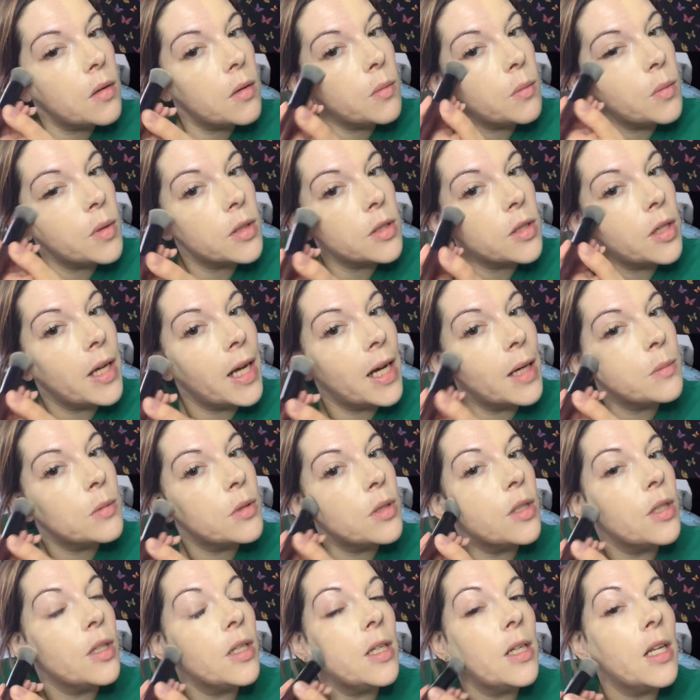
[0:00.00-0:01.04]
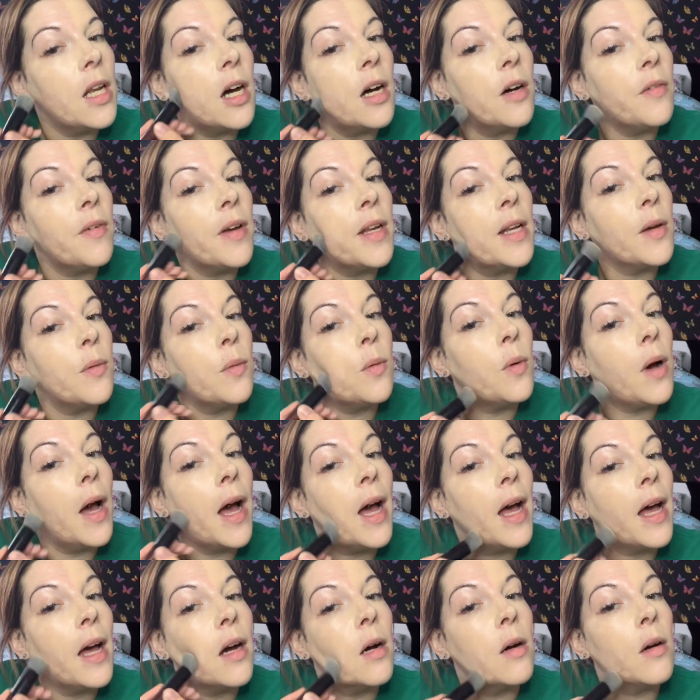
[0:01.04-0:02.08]
which I absolutely love, and it will
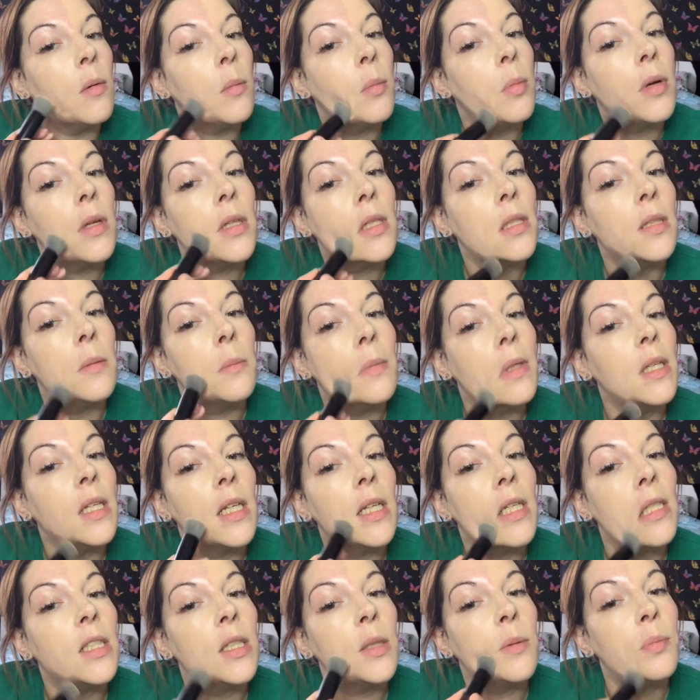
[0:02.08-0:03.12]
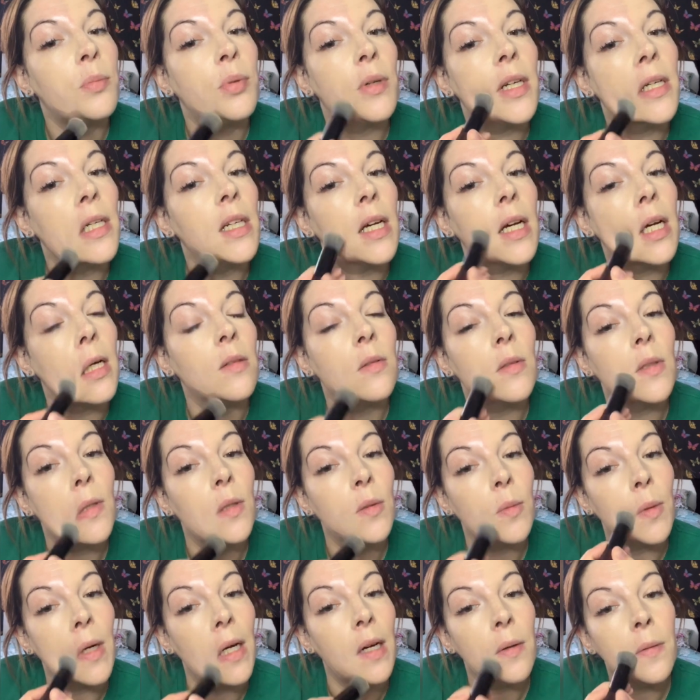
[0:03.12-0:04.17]
help diminish breakouts
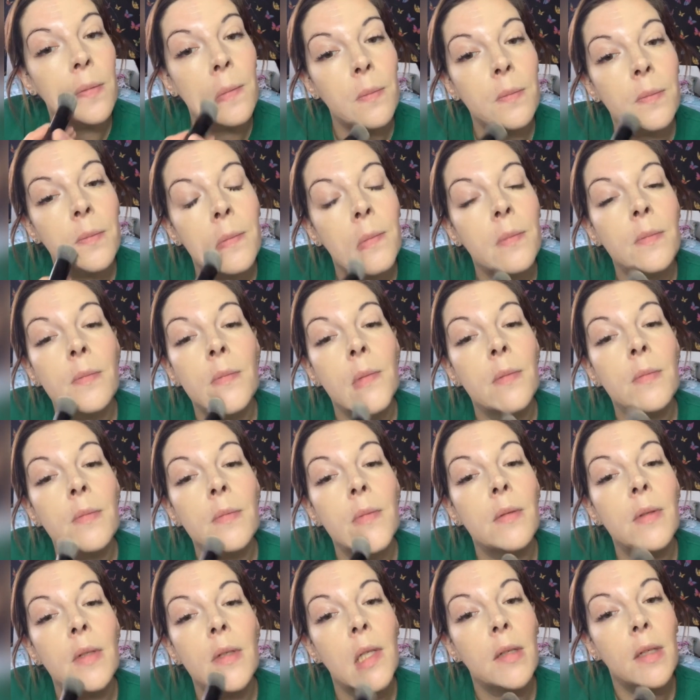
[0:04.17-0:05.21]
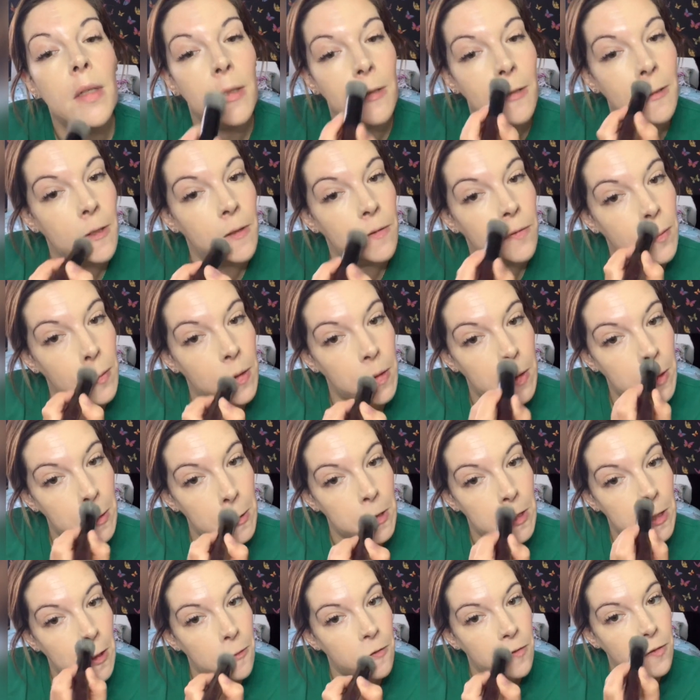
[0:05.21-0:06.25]
as well if you do
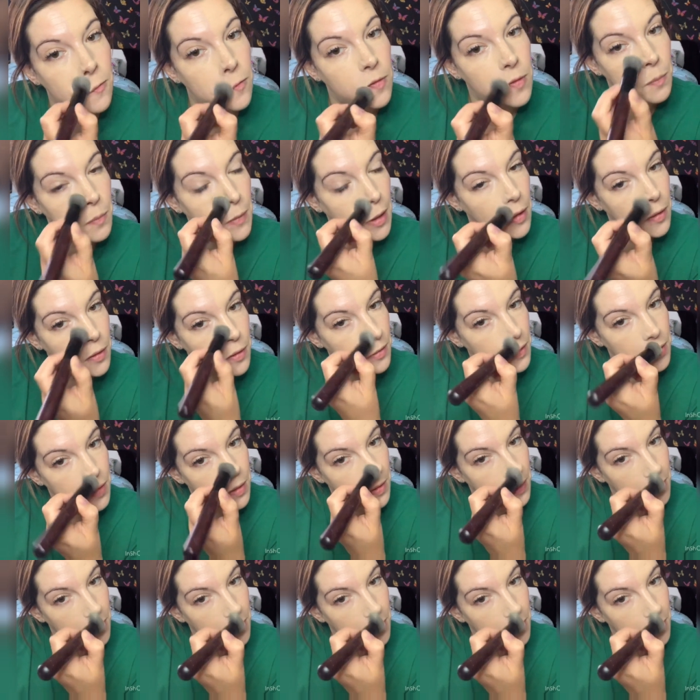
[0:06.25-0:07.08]
suffer from those.